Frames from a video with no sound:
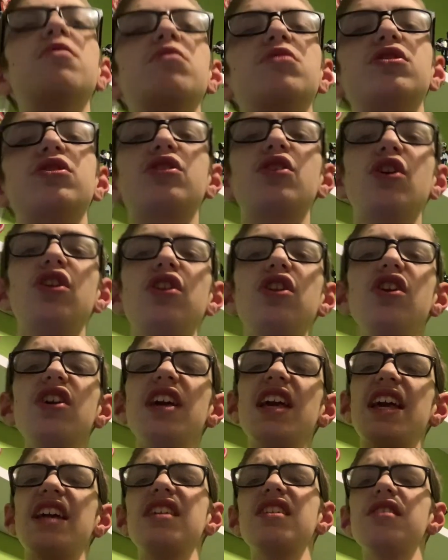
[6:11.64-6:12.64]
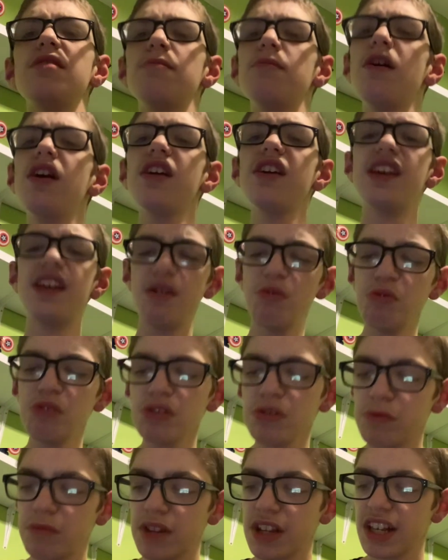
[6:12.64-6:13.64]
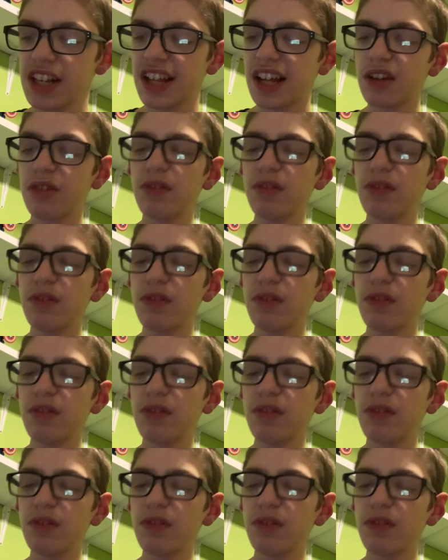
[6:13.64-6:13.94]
was good looking, but it wasn't really that